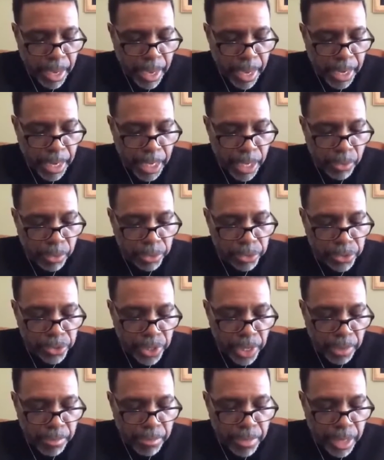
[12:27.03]
and he will
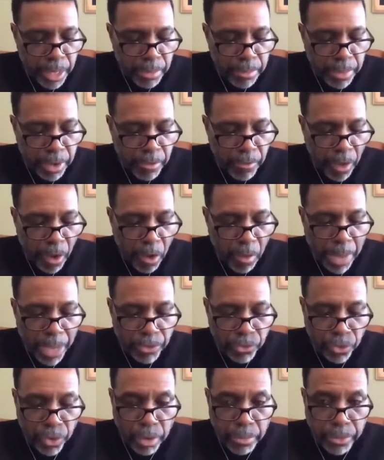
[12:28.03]
set me above all
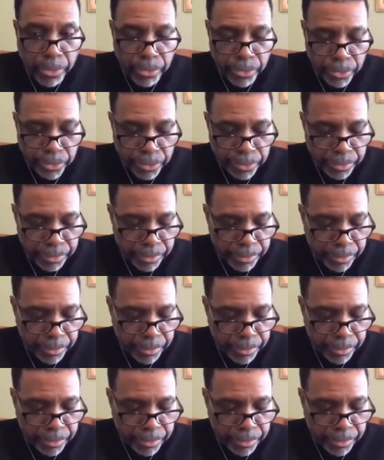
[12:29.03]
my troubles.